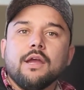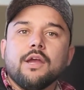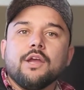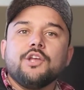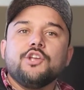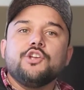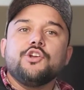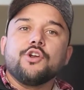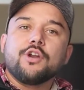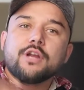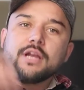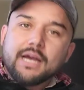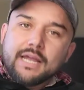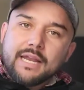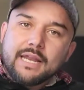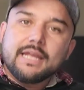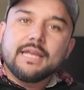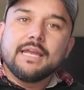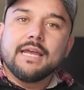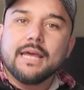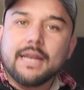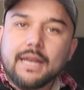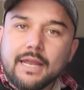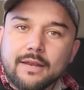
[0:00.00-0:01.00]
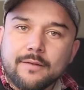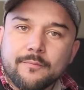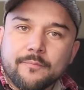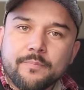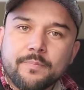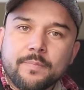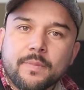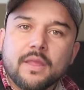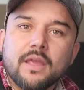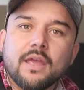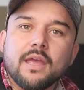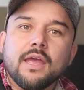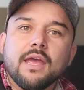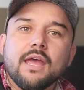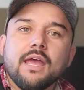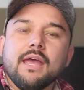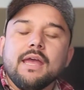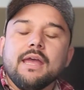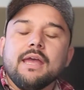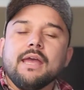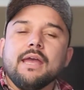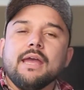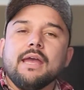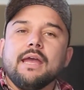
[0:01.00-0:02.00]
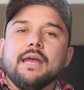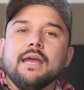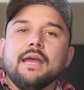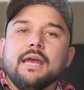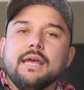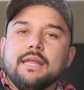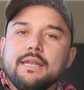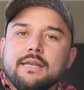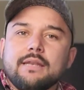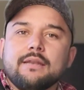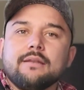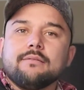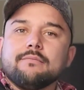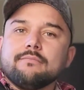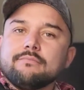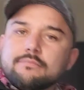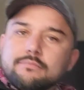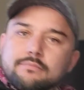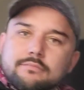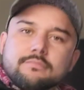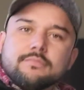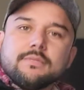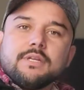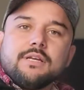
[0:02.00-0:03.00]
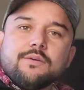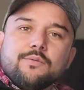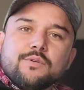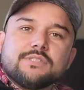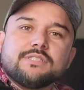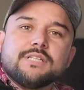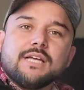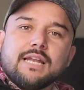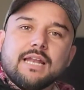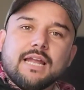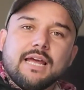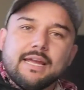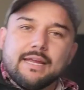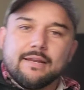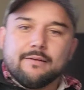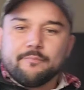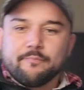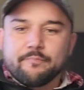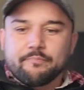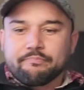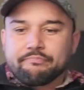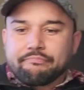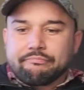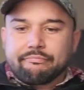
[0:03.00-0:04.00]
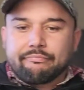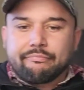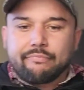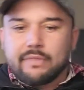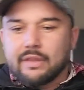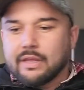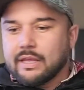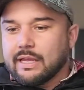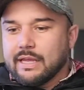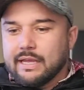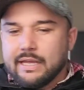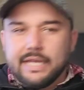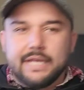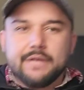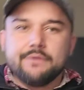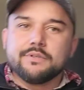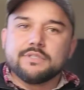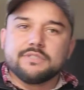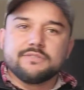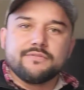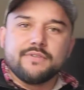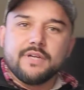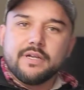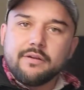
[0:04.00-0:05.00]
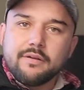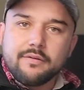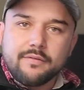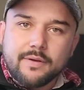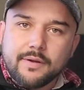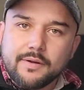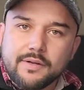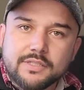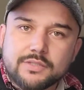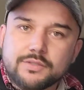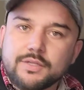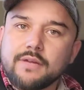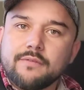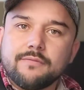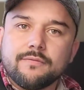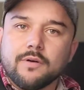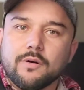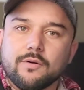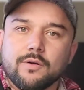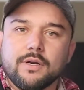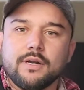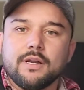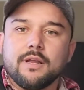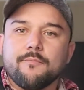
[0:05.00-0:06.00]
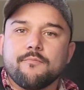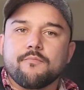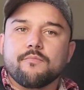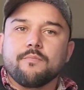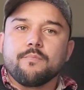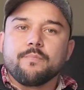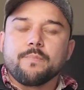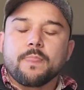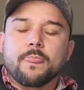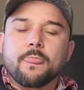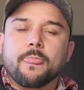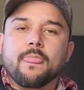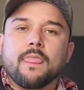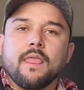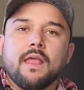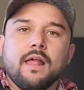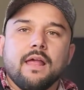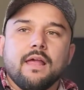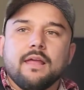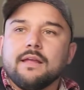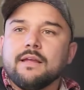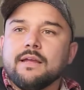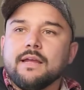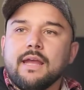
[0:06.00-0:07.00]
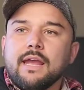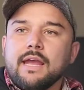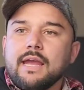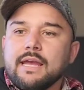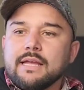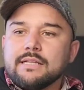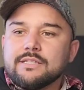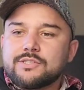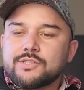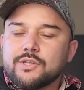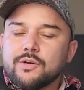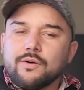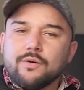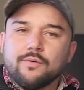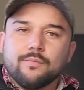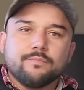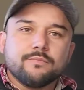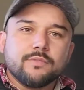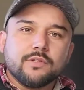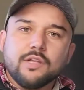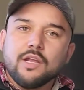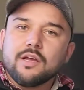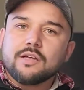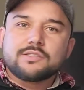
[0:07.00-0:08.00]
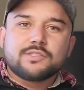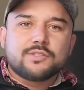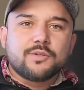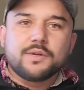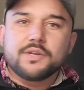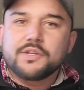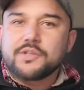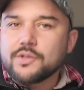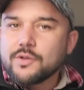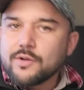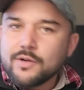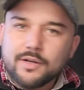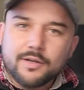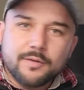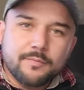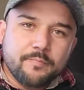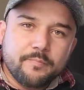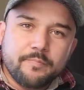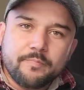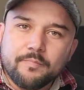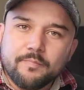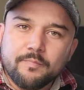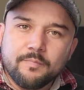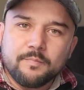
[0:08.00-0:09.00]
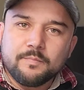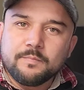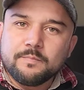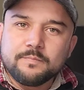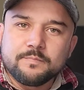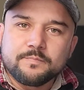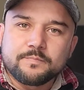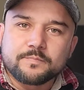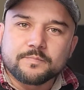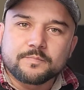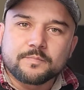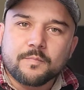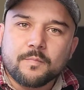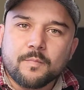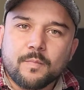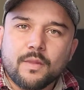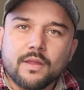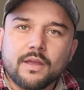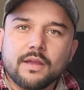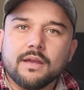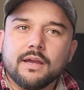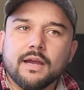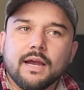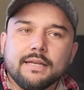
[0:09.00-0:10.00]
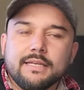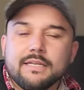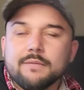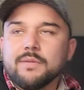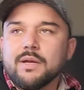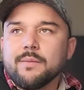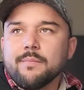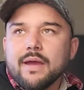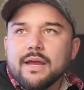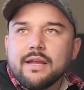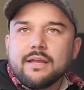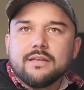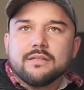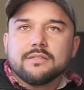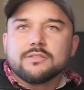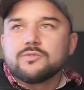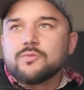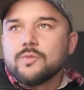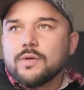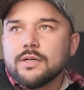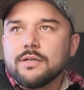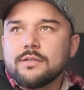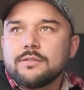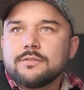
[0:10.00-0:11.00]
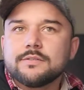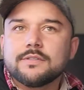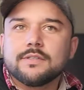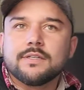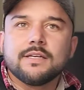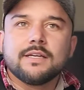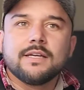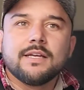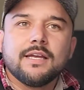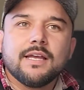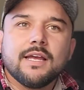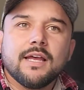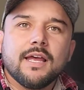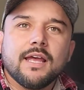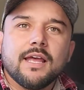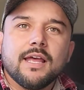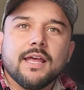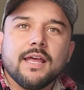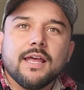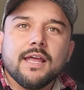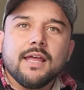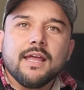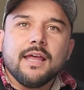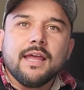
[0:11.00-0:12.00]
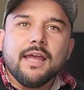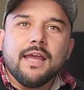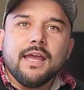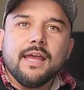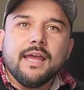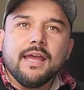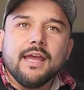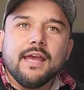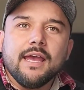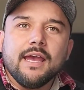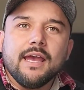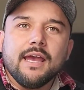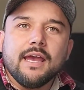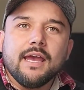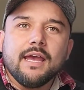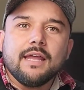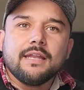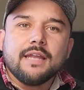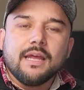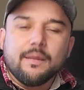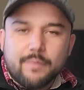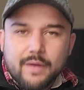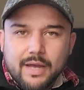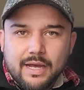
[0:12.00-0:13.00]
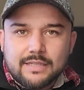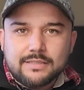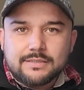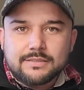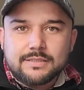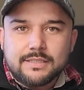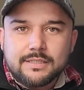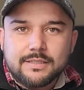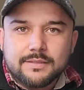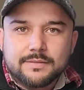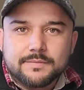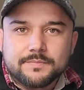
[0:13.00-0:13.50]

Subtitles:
you're gonna get it. And he was not lying. It was very, very straightforward. And so, long story short, I did my backing as well, and I passed.